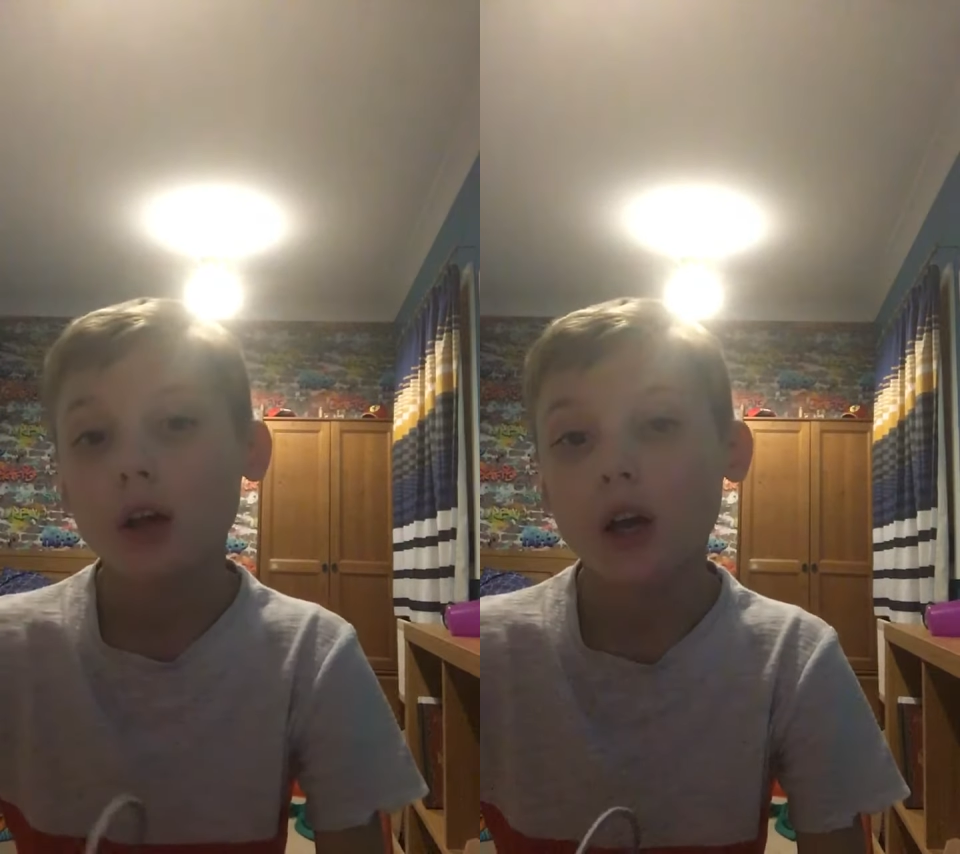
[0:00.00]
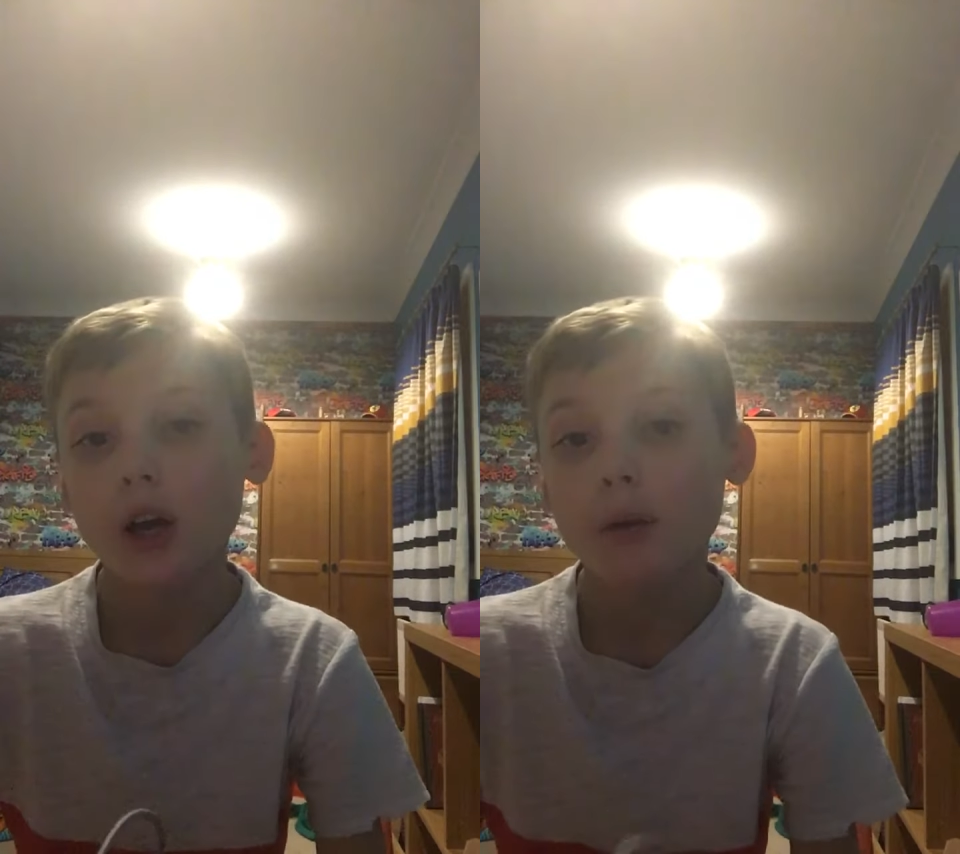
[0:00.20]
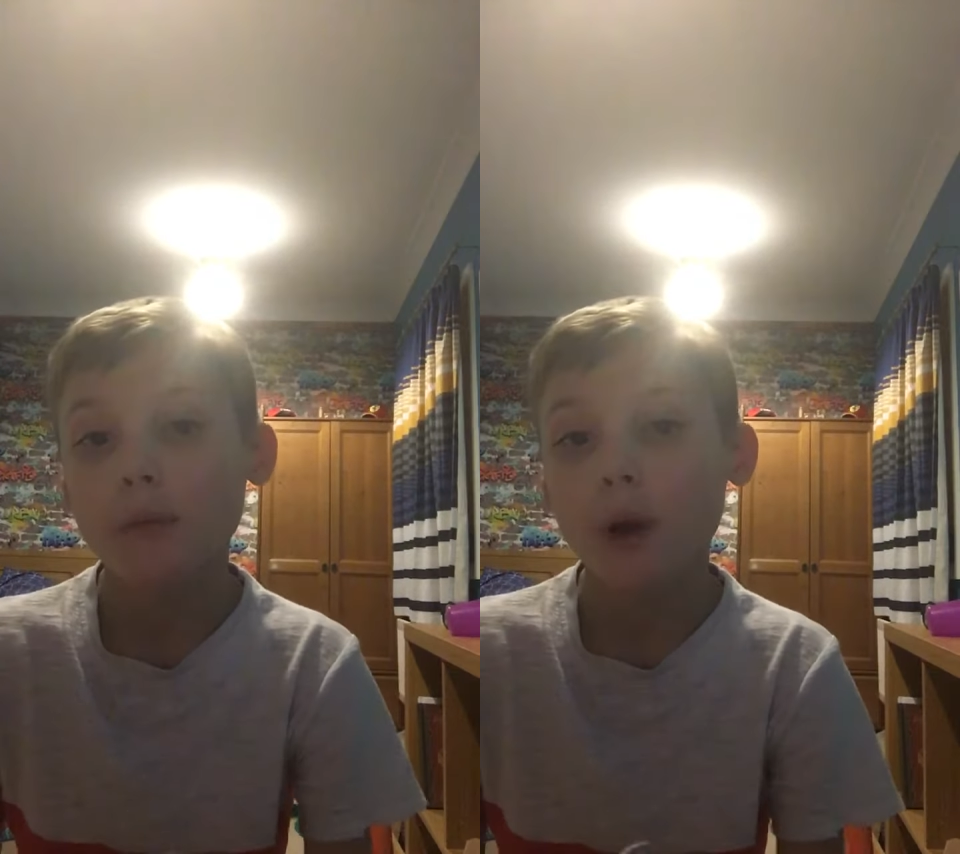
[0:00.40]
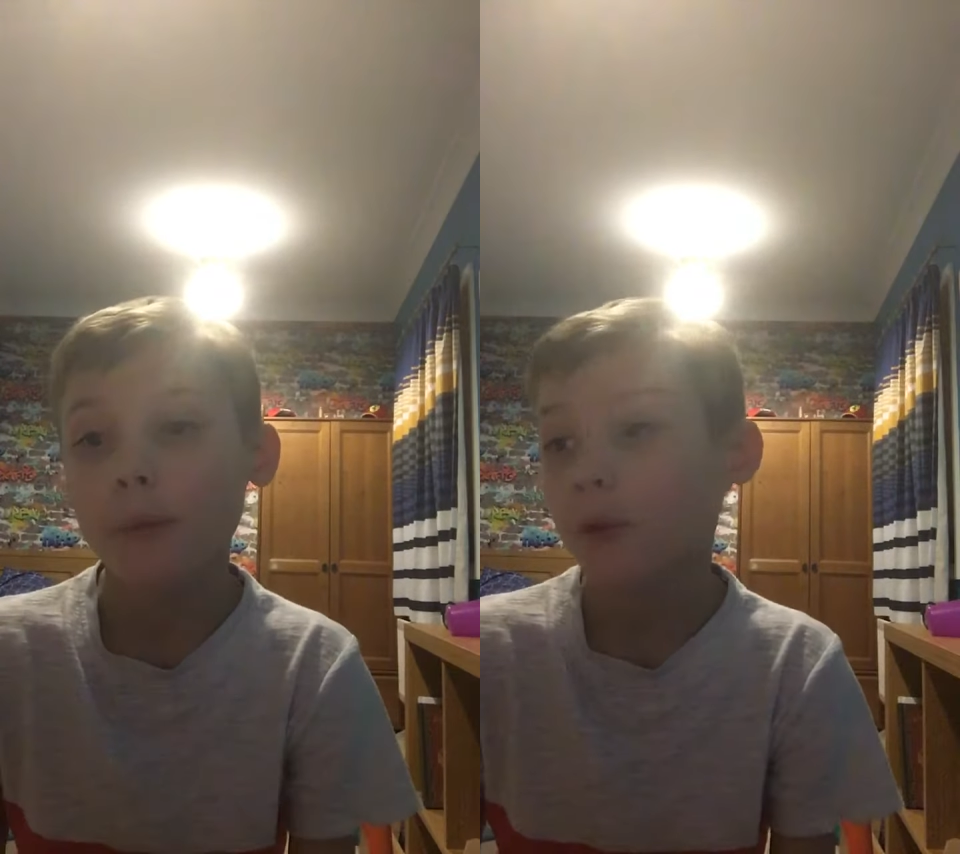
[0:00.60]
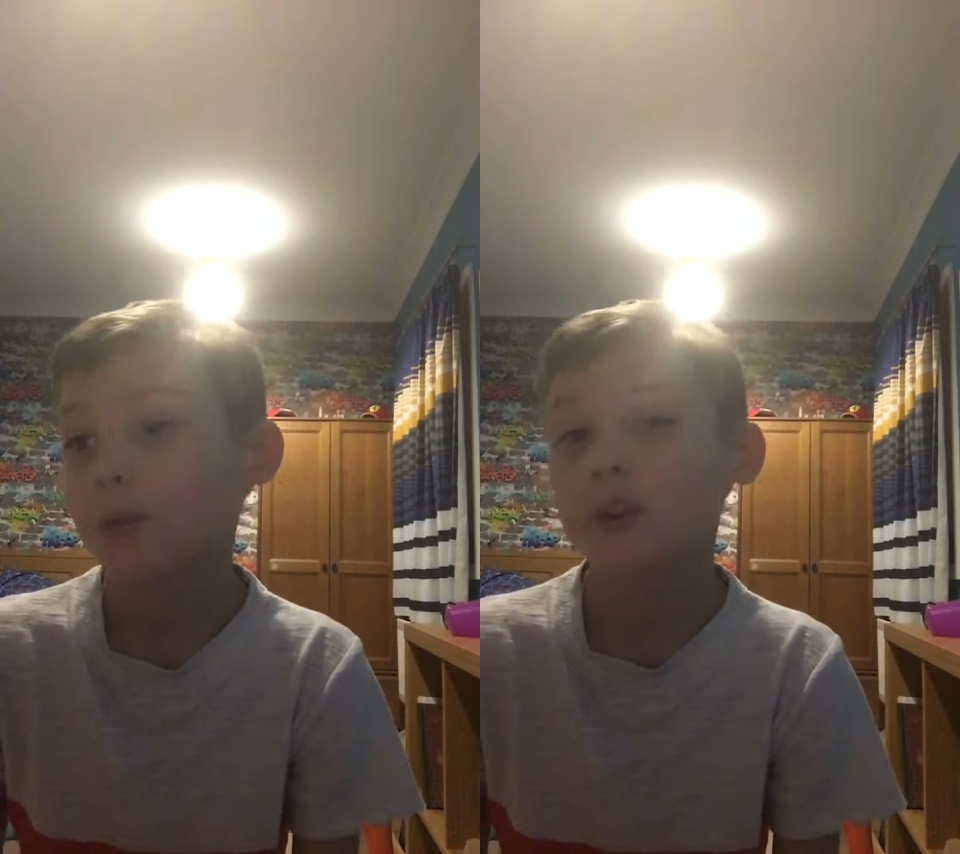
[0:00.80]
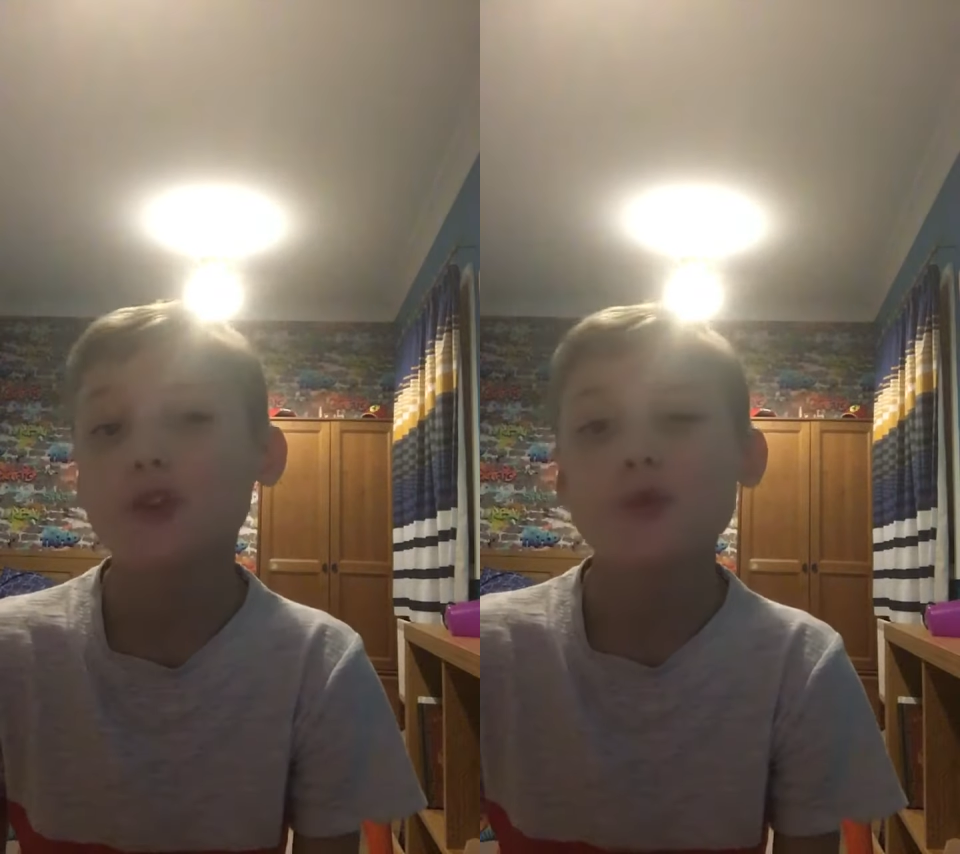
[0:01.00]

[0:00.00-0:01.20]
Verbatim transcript: um, I'm going to be